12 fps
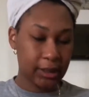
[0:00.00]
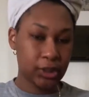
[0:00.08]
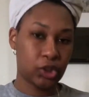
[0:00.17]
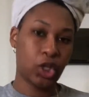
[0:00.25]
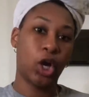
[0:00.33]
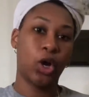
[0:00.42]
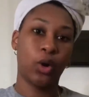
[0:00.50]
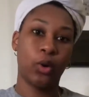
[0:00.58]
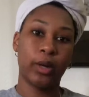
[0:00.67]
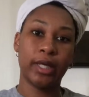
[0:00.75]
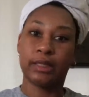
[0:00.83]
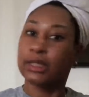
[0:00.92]

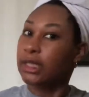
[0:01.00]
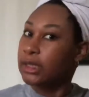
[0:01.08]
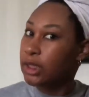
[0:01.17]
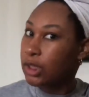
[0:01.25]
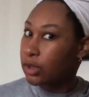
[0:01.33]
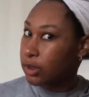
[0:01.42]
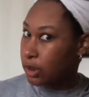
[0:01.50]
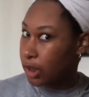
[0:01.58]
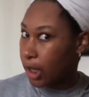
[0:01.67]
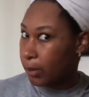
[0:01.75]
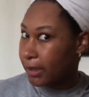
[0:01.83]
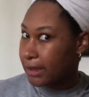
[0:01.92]
So it's good to use a
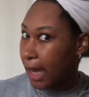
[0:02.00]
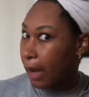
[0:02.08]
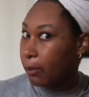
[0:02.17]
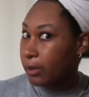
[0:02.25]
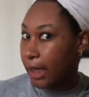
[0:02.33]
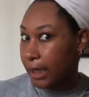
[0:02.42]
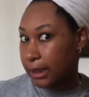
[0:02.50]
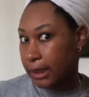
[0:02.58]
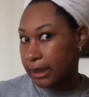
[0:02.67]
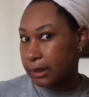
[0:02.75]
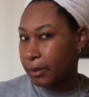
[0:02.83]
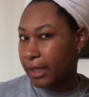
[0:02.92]
turby towel like
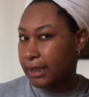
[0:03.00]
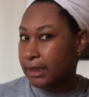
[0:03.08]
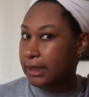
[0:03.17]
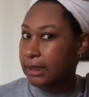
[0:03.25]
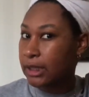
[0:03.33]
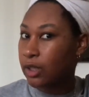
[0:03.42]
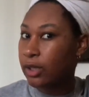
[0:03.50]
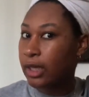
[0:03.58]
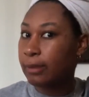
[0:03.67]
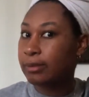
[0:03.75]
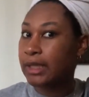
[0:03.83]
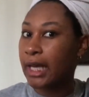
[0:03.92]
this because it still
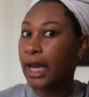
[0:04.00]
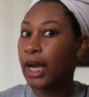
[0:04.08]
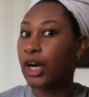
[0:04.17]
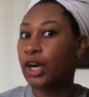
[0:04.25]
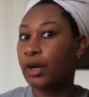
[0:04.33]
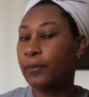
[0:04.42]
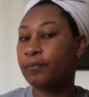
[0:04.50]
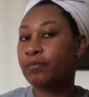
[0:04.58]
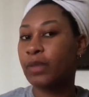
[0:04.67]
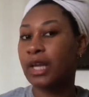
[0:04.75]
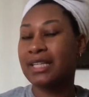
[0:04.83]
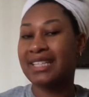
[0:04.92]
keeps the hair
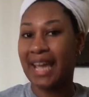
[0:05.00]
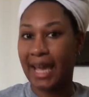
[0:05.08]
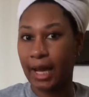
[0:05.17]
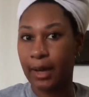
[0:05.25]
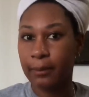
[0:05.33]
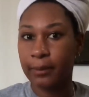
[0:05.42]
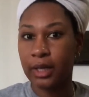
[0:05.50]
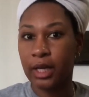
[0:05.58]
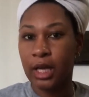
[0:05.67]
damp,